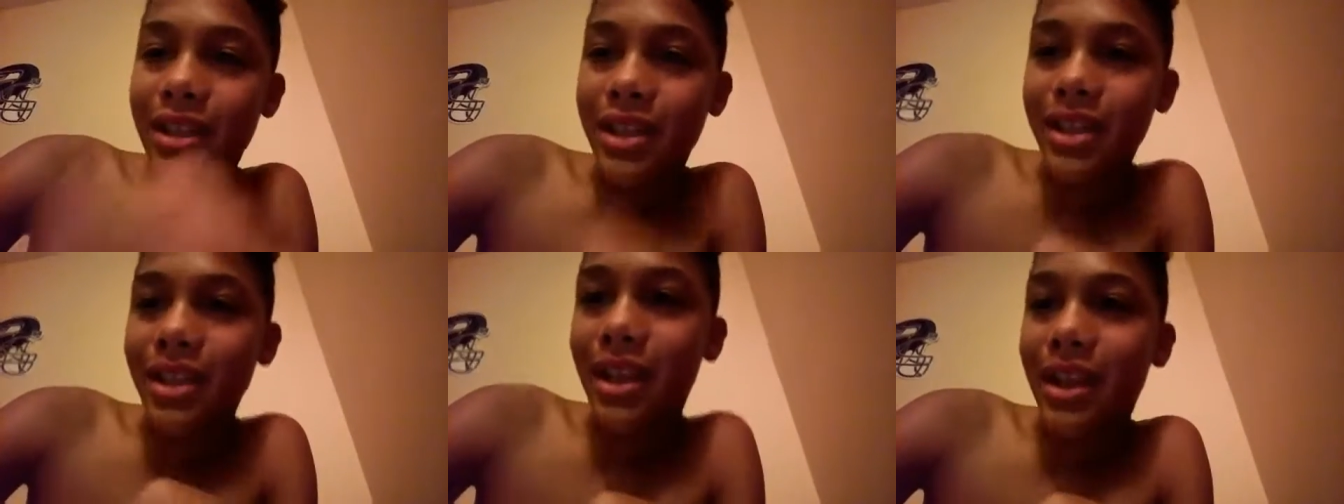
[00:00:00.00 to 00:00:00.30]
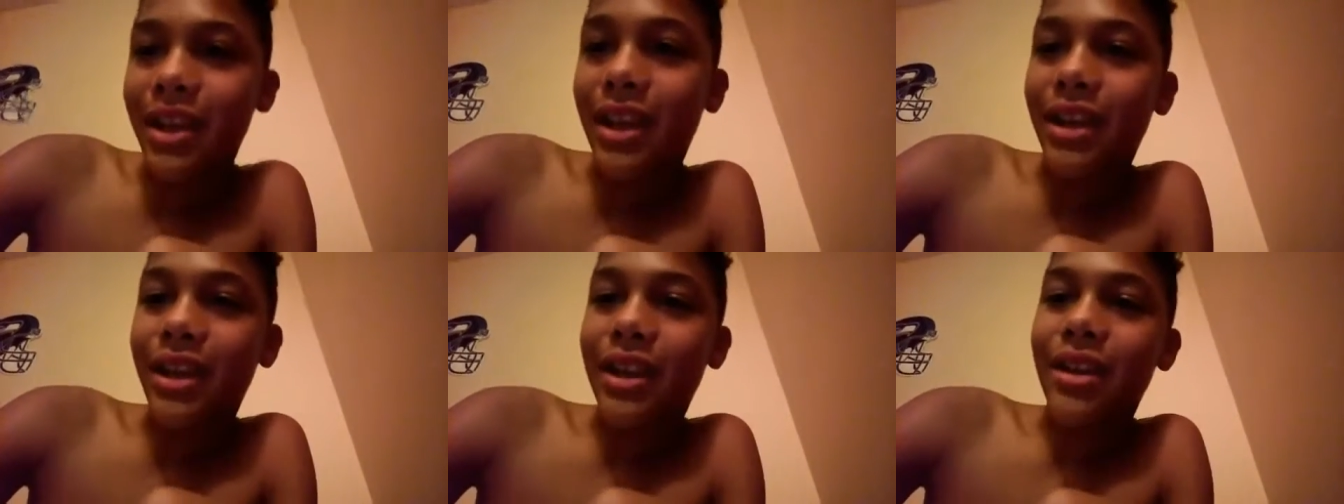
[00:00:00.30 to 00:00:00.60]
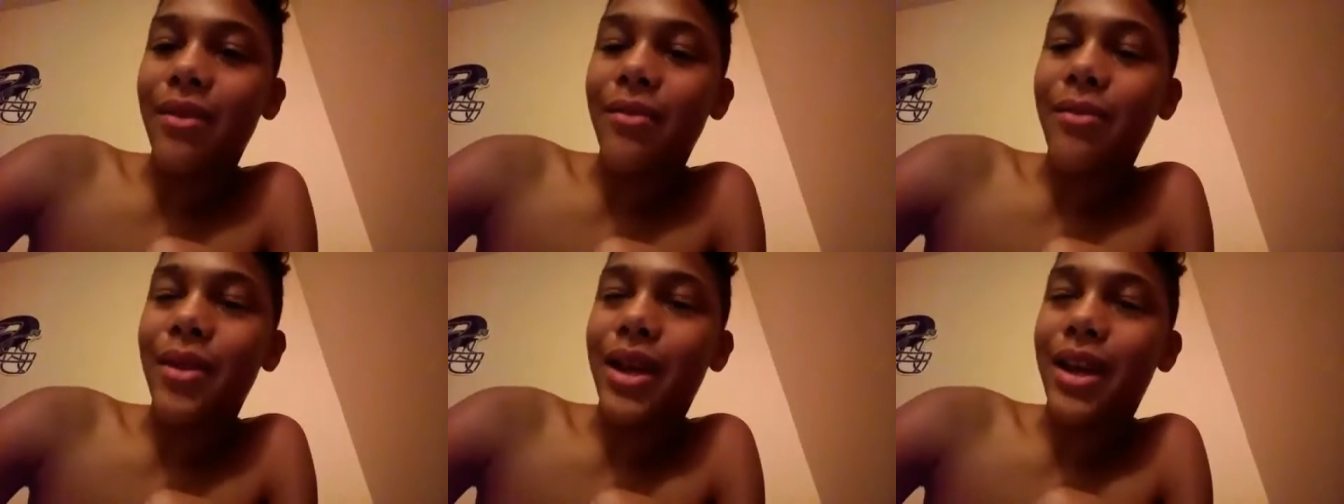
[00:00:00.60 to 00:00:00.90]
today I
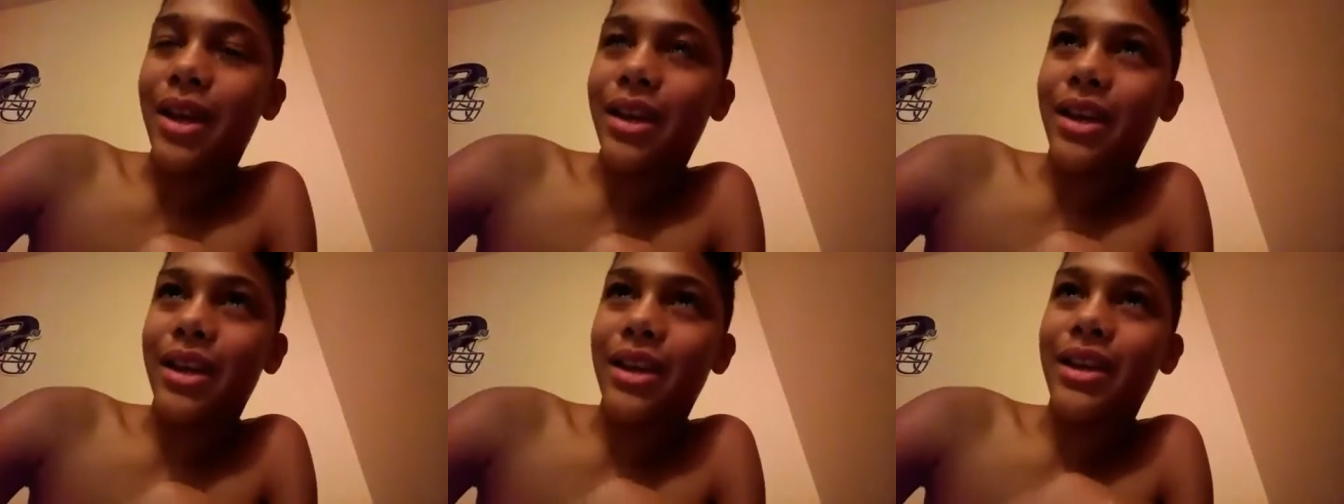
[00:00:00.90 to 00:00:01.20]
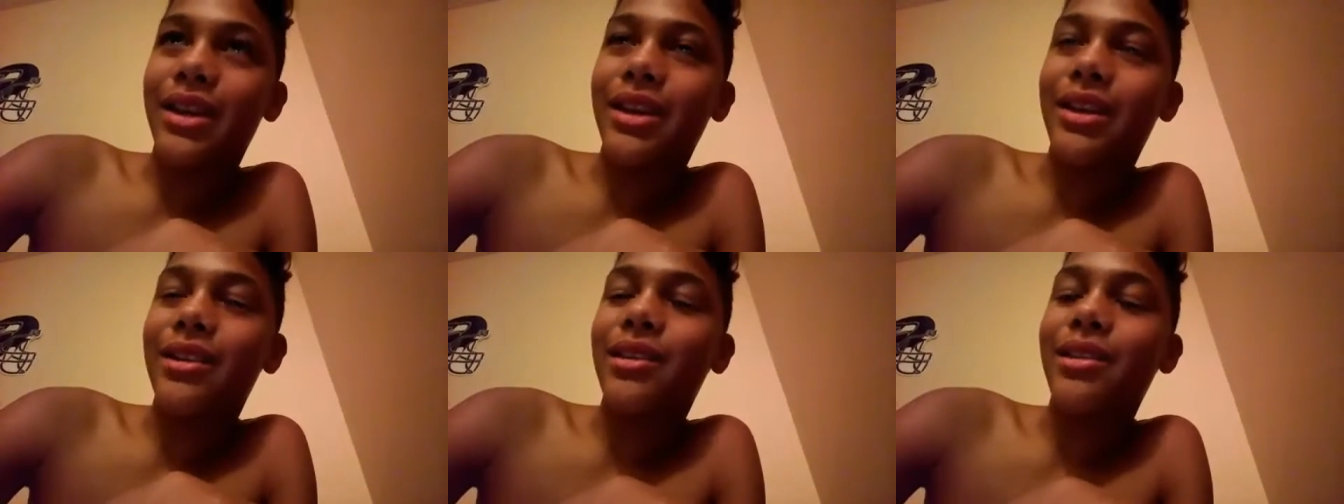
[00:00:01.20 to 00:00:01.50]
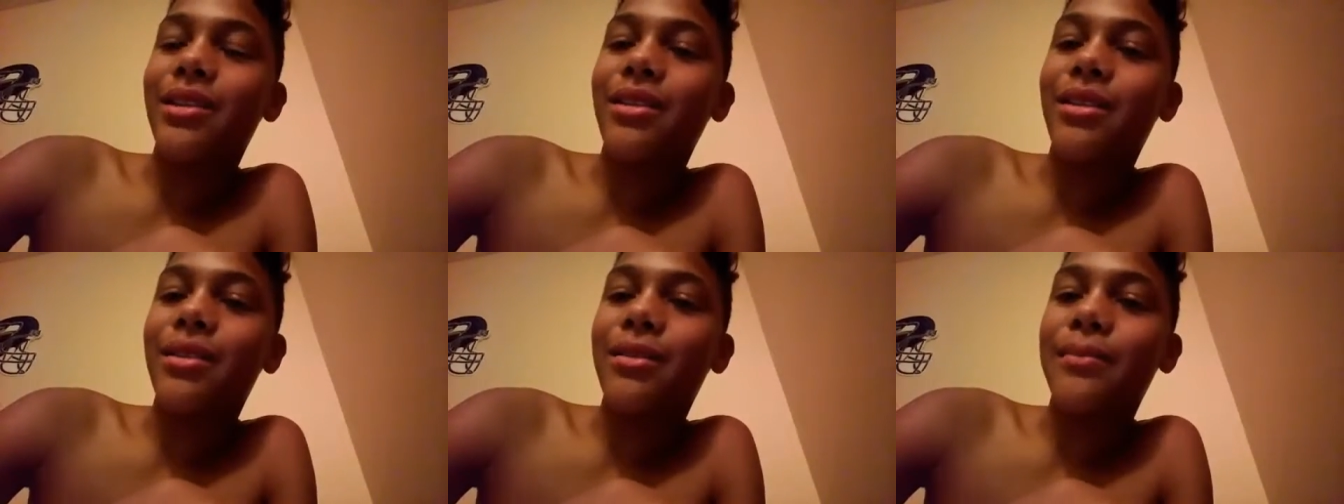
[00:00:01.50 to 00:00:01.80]
got it back
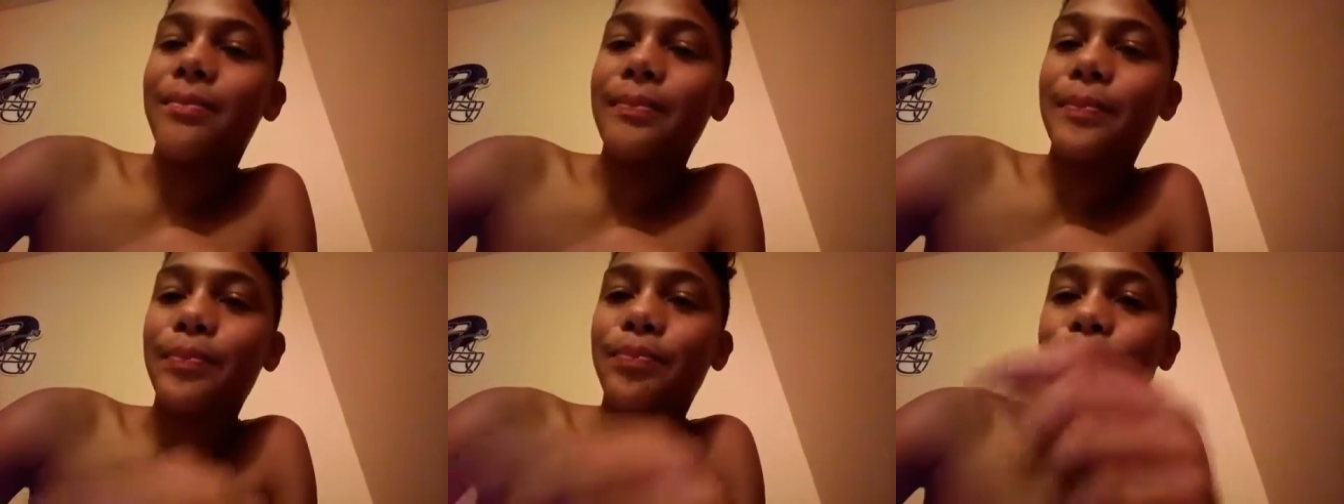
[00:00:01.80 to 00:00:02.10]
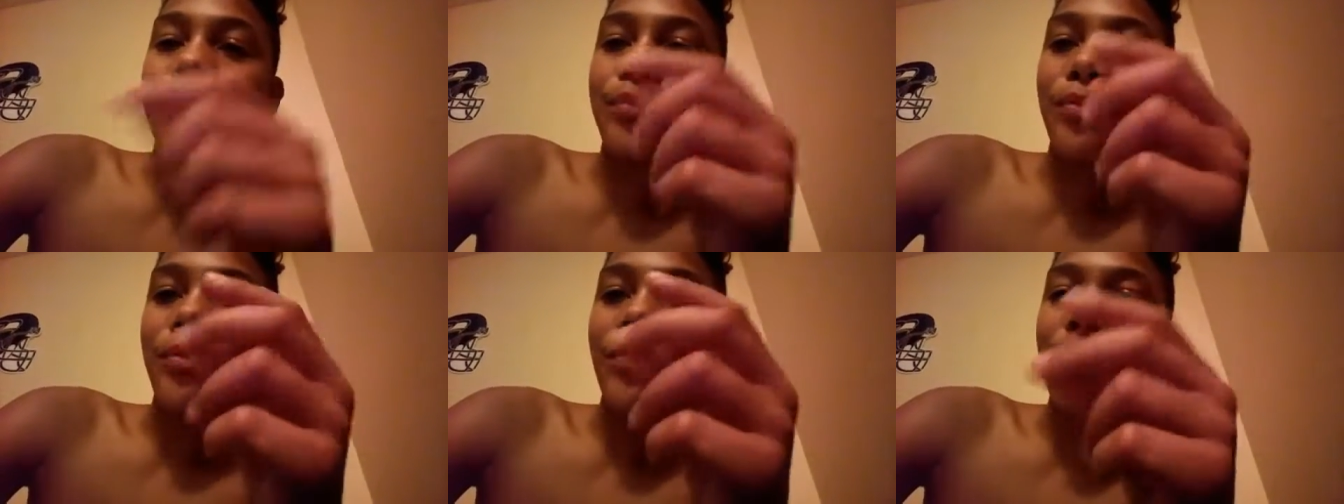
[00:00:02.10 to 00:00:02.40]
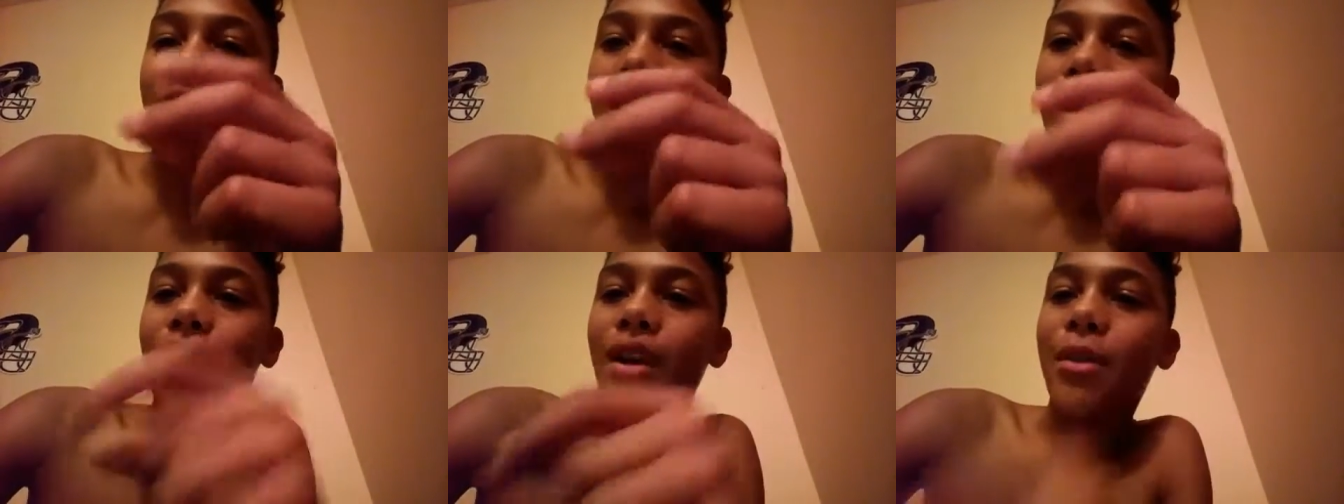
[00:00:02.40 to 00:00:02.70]
and um
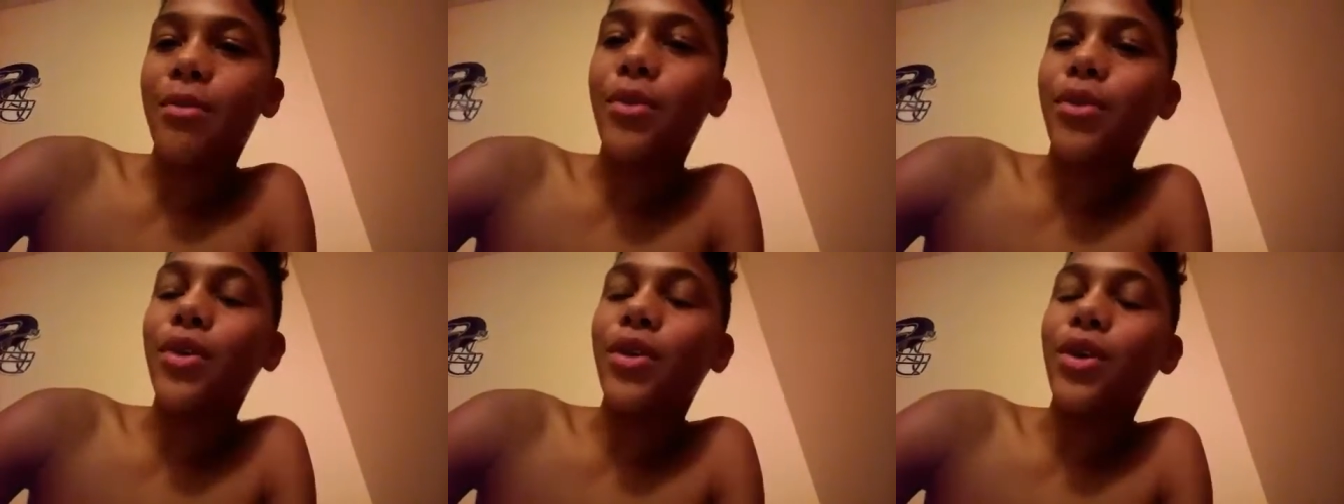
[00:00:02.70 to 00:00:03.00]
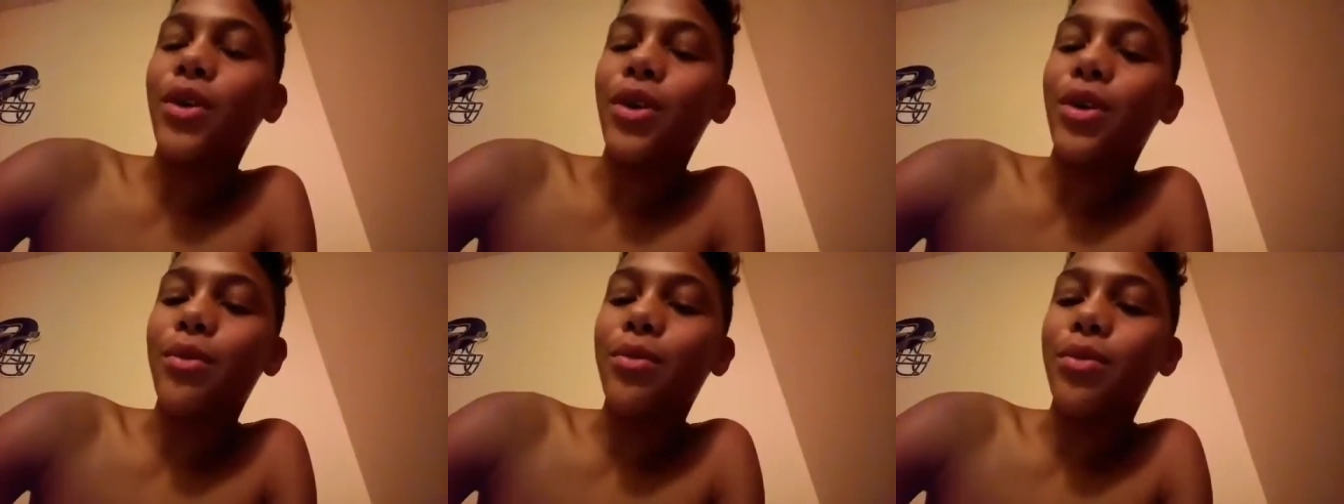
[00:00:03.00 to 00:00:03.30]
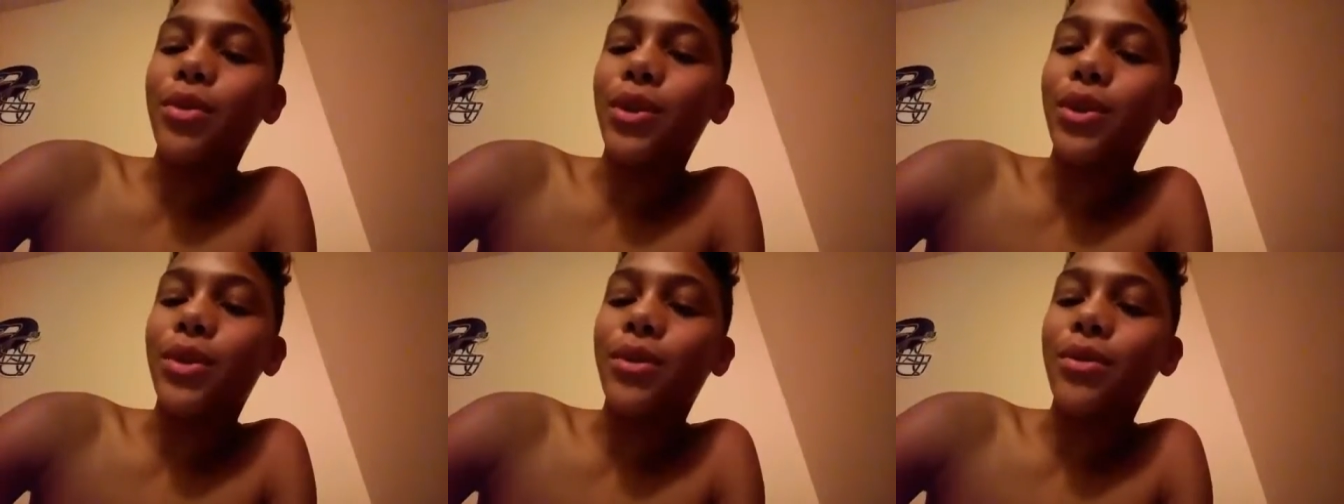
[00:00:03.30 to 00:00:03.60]
I'm gonna
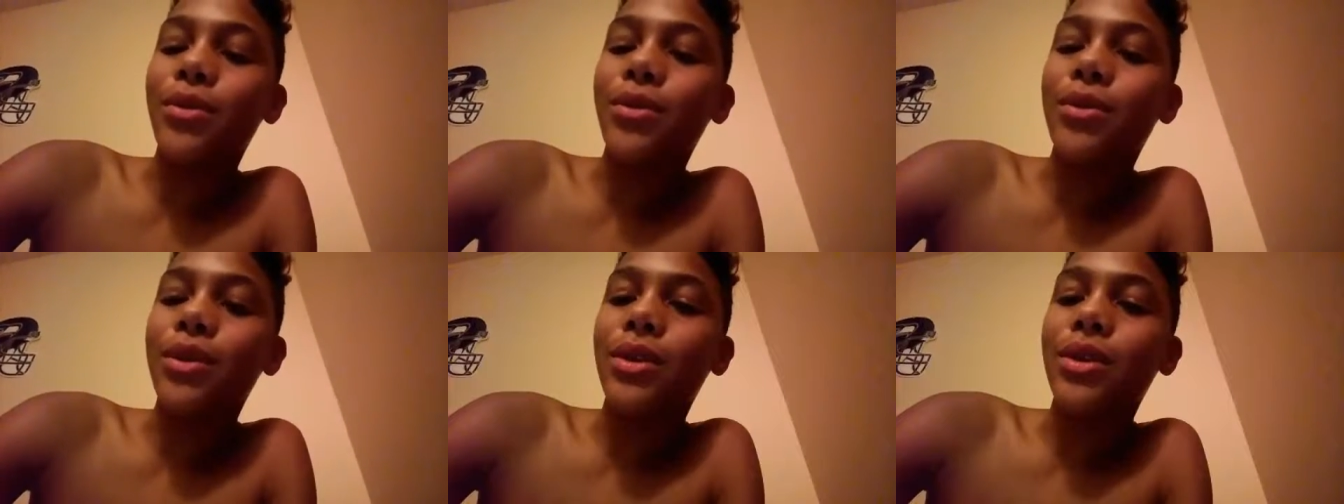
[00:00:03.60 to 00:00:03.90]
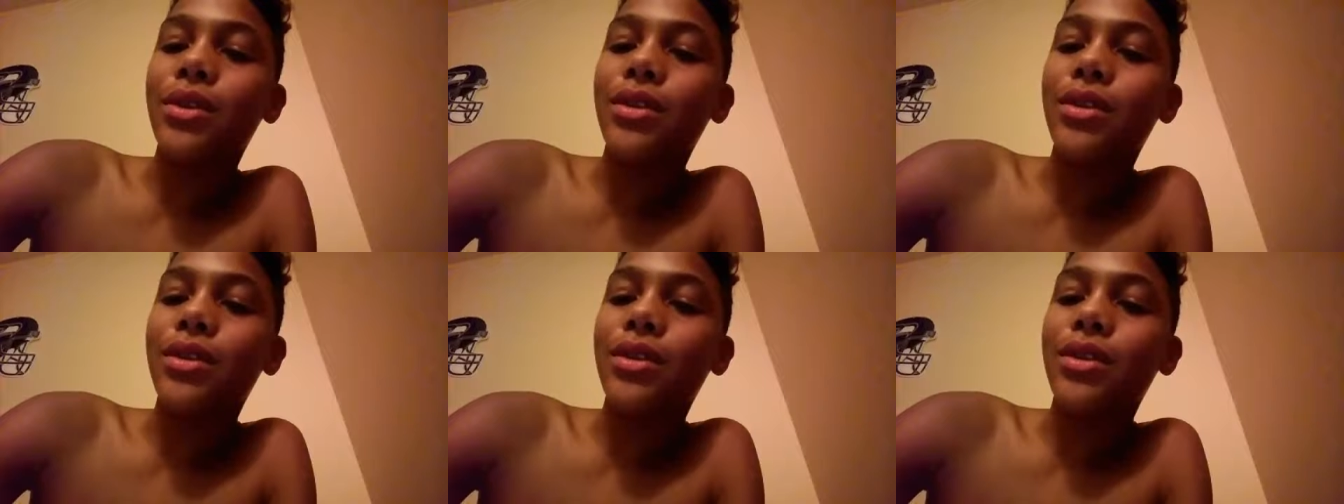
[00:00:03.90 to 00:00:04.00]
upload